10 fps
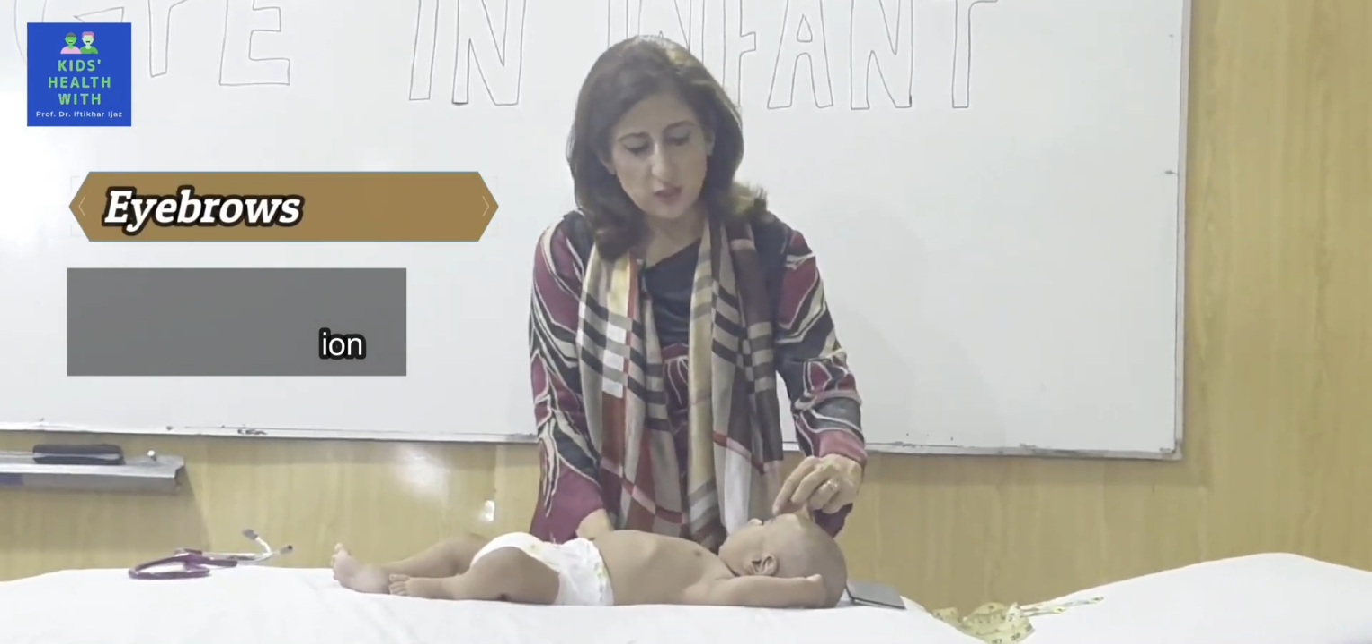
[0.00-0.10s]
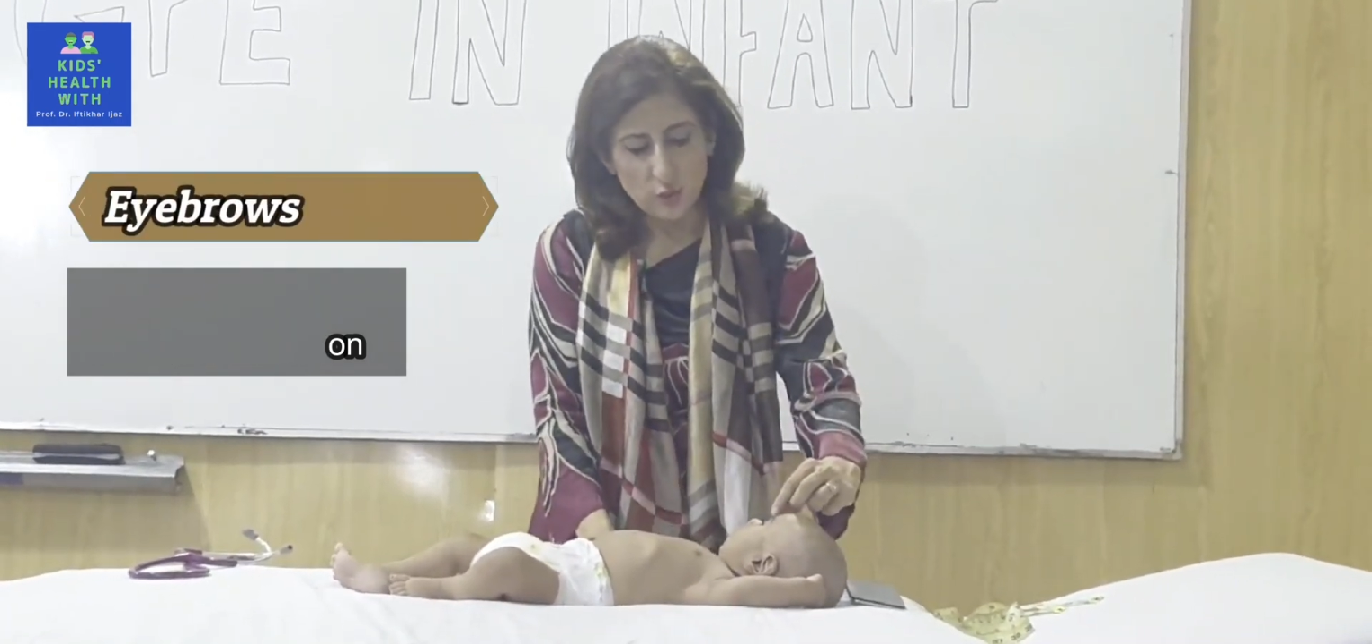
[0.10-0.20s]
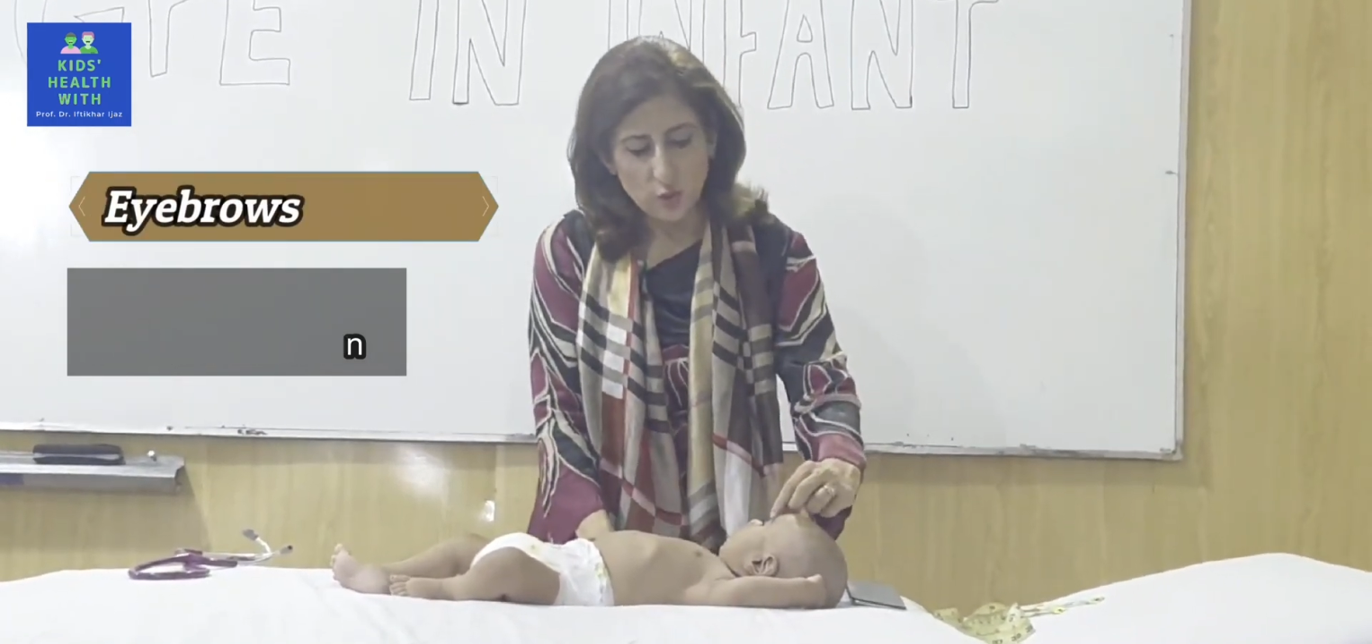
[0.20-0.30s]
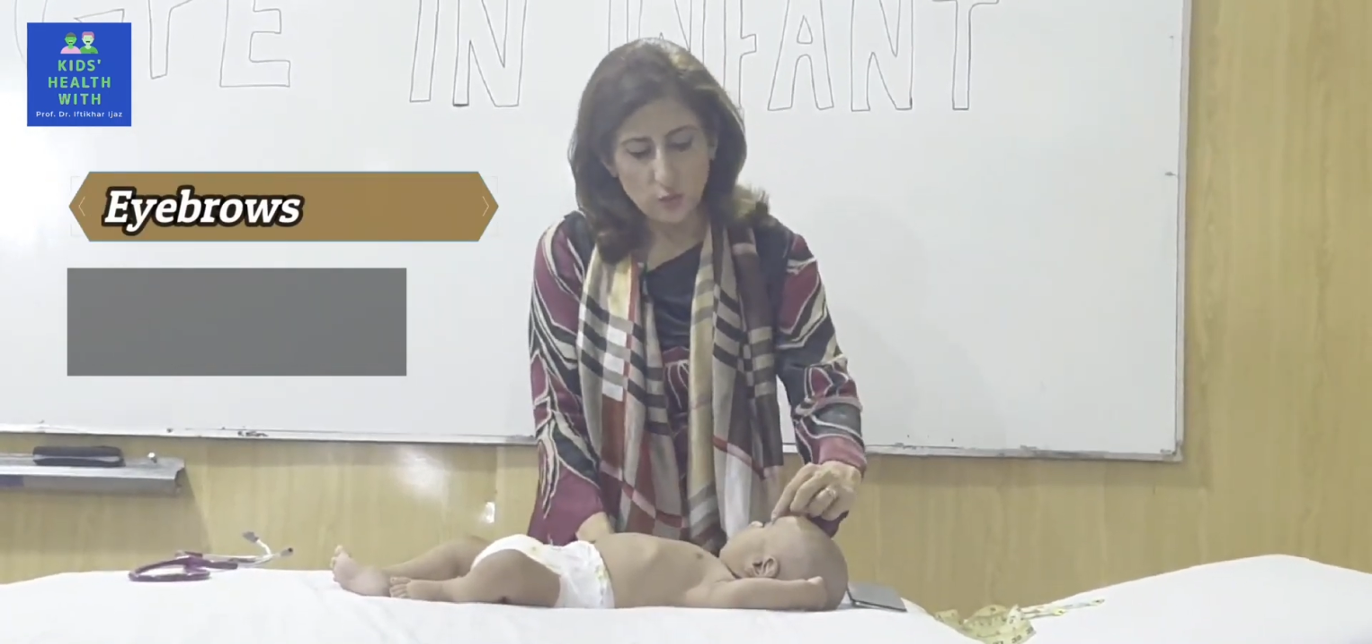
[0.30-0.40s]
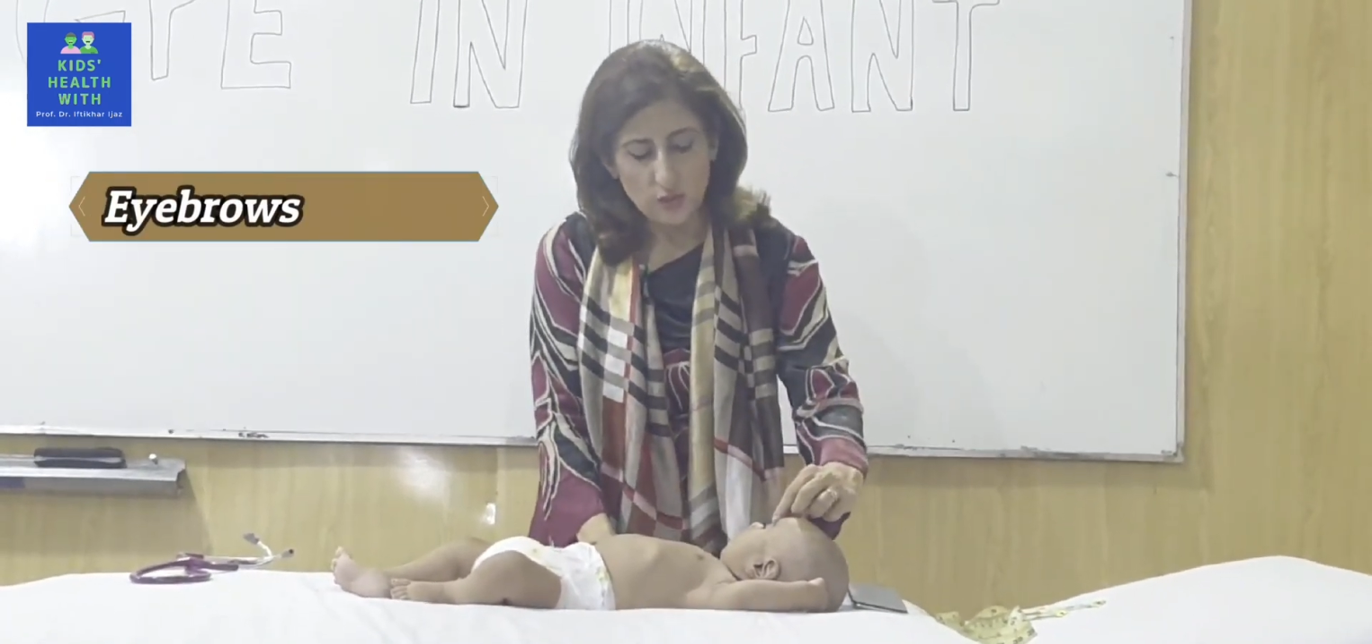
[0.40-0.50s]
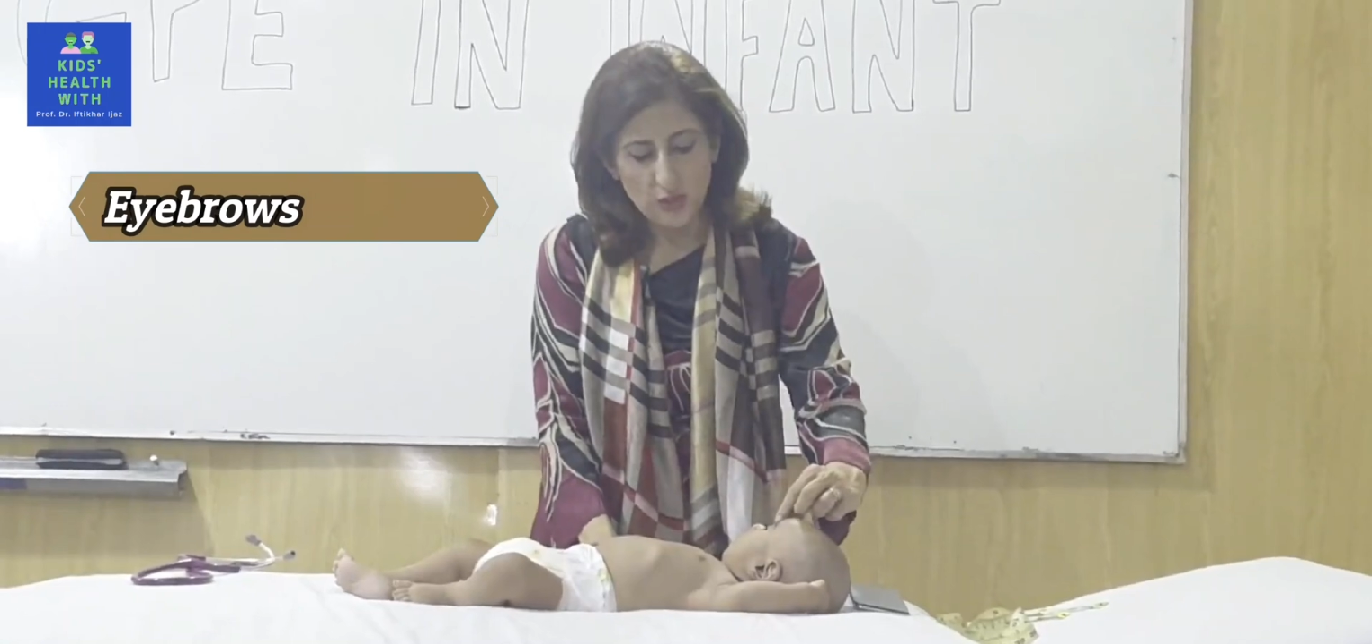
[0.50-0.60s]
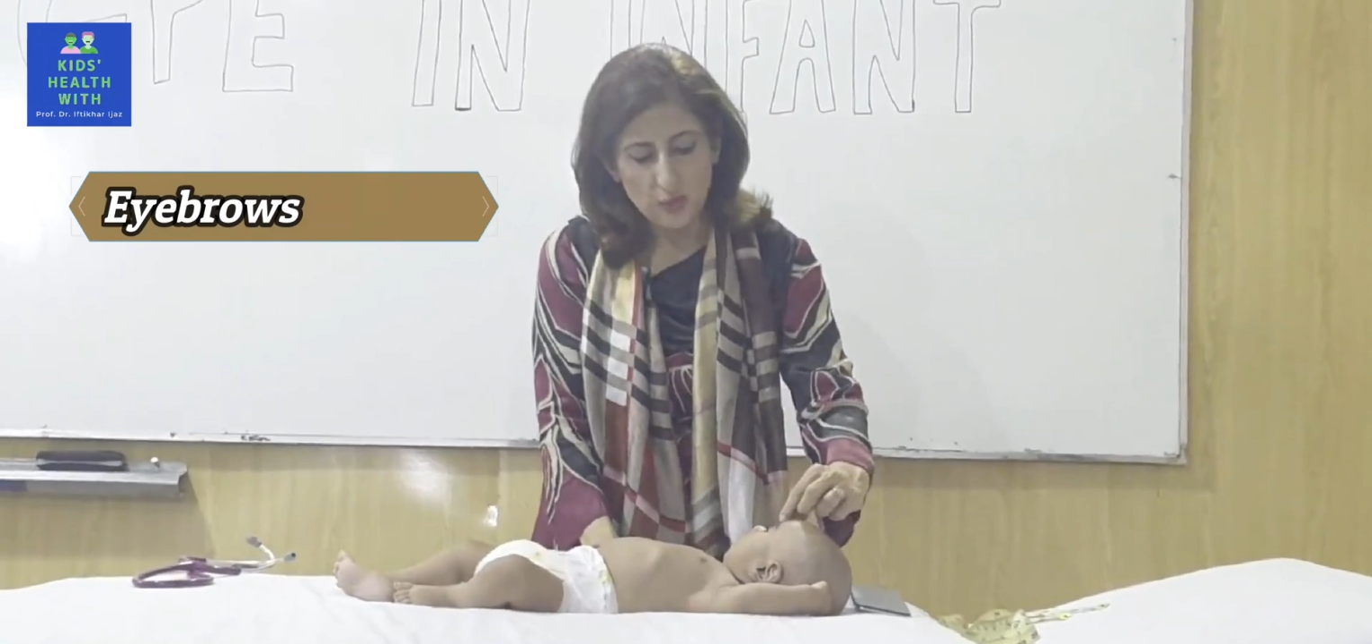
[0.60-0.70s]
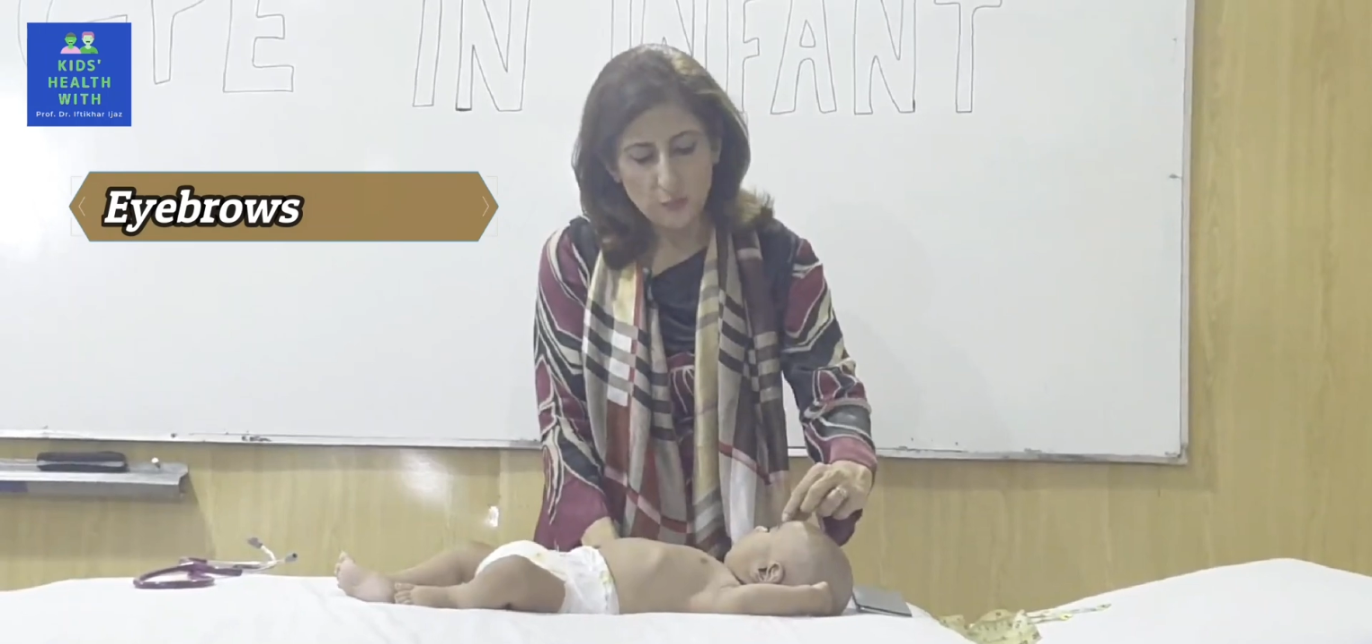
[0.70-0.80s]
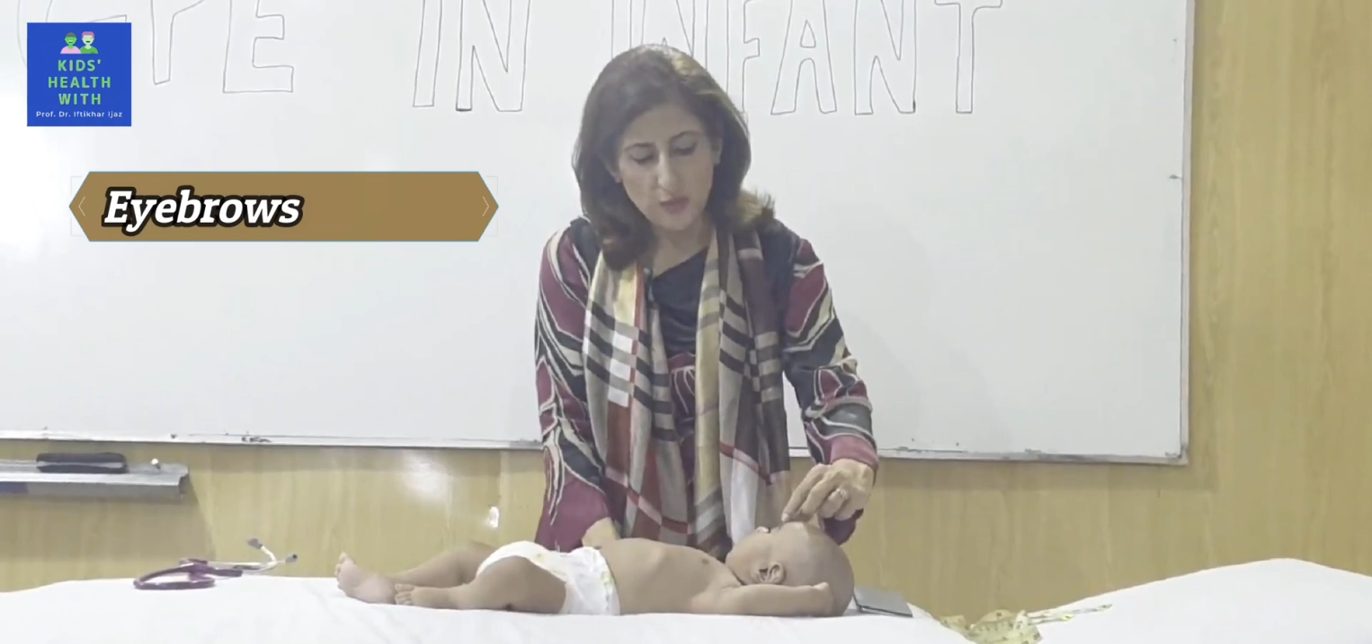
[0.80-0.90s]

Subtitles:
the normally